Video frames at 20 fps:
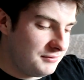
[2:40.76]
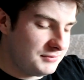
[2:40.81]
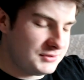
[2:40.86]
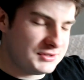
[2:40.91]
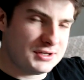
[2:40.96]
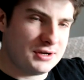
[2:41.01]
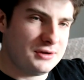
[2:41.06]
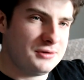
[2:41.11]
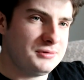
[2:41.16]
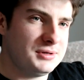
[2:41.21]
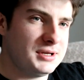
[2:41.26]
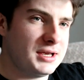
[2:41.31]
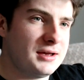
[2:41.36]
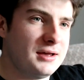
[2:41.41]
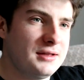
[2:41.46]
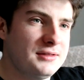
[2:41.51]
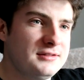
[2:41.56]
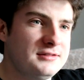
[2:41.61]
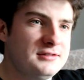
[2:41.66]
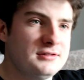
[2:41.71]
So
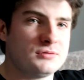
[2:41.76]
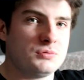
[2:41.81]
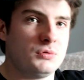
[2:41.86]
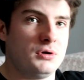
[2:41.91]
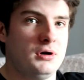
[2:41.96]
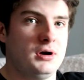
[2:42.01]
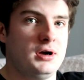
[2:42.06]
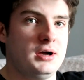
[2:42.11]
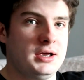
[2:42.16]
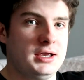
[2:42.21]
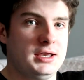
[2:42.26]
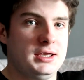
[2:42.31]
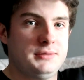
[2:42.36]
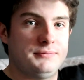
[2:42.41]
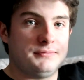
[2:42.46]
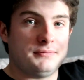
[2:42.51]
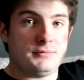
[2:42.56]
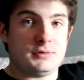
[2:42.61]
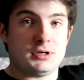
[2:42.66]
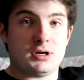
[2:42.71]
yeah, this is what
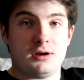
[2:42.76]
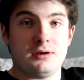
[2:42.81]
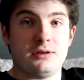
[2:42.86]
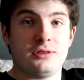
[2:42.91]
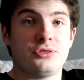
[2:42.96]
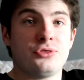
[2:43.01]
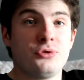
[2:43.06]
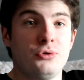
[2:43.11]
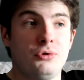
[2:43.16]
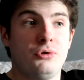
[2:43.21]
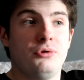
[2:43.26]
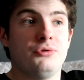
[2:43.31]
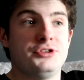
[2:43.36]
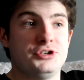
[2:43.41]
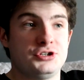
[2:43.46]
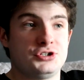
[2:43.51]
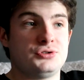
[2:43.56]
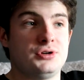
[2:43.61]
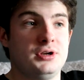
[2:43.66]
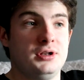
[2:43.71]
I kind of thought of
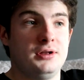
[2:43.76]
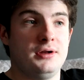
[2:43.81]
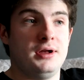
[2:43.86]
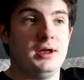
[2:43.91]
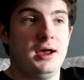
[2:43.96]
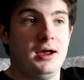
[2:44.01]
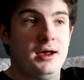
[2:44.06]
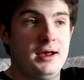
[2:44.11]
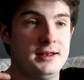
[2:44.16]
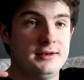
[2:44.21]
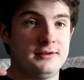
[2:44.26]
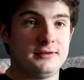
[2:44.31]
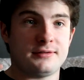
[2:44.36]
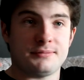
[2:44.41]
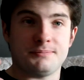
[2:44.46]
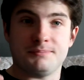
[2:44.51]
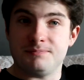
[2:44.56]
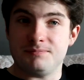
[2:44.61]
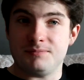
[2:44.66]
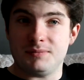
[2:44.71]
this trailer and
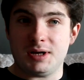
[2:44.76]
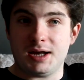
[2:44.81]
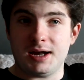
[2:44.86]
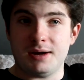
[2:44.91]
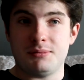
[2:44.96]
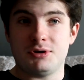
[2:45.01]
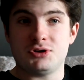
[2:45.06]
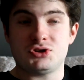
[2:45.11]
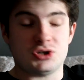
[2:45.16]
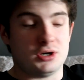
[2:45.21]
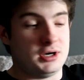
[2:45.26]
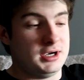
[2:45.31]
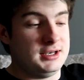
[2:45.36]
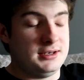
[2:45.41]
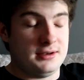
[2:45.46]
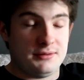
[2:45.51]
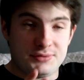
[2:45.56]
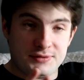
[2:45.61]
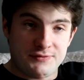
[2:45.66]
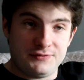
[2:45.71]
how much I
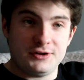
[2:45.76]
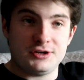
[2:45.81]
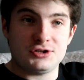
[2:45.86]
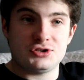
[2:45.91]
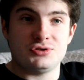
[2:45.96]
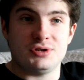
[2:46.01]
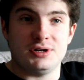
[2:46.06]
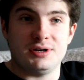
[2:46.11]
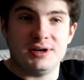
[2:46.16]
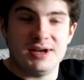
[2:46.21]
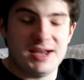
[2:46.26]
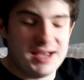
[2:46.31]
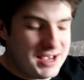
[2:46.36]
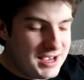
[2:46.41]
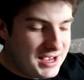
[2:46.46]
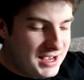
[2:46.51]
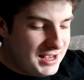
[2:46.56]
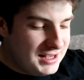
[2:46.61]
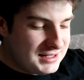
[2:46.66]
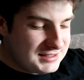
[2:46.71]
love the first trailer.
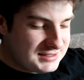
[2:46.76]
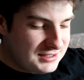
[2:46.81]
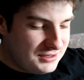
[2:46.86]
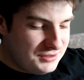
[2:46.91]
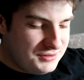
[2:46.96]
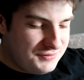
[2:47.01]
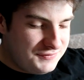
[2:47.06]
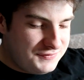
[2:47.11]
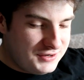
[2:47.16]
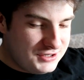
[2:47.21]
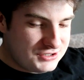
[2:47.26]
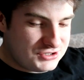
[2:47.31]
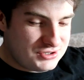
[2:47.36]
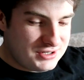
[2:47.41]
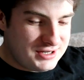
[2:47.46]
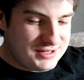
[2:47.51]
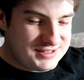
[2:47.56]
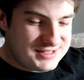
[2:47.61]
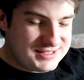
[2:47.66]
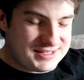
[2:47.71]
So the first
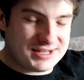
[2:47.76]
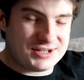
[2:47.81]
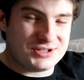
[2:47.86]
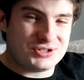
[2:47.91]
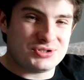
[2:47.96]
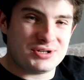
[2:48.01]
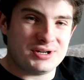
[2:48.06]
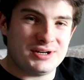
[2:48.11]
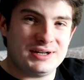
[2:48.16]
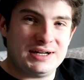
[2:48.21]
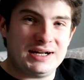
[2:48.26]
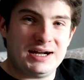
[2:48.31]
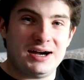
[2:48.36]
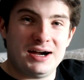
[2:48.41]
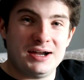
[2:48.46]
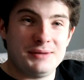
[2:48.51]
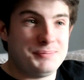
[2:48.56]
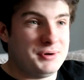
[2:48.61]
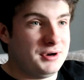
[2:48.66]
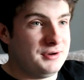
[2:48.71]
trailer and the second trailer
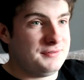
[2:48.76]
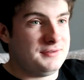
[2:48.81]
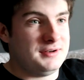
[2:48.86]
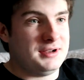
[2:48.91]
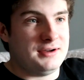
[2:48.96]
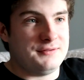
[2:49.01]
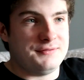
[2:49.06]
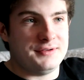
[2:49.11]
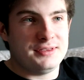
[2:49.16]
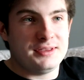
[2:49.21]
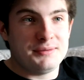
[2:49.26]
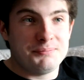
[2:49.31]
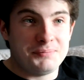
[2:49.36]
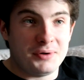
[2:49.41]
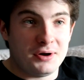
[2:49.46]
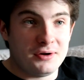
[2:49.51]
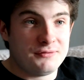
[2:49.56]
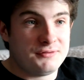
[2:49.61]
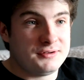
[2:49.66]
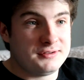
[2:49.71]
I both love, and they
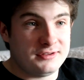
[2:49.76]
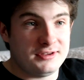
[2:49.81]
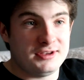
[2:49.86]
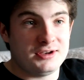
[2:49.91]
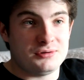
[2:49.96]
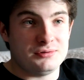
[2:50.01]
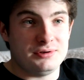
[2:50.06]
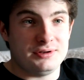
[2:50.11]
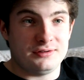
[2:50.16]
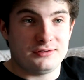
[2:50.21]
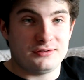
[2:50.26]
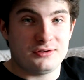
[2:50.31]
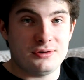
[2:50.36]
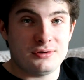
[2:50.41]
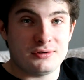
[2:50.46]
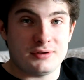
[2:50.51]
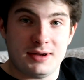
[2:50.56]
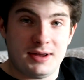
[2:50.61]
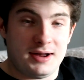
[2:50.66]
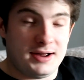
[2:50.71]
both are equally as
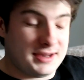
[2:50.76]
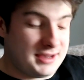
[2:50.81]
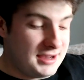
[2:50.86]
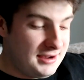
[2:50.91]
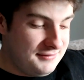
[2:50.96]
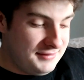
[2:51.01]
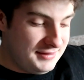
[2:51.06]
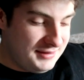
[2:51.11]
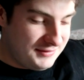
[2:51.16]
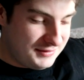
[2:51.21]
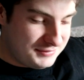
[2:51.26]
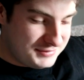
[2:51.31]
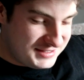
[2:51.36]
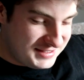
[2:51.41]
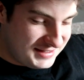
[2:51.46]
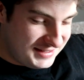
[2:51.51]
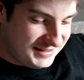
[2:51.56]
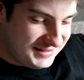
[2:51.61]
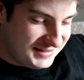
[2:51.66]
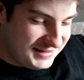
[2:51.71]
good. I can't believe I'm
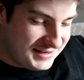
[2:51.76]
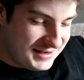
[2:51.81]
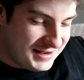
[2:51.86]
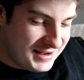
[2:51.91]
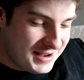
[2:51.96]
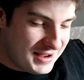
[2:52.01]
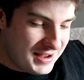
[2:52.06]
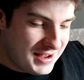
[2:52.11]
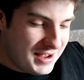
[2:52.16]
saying that.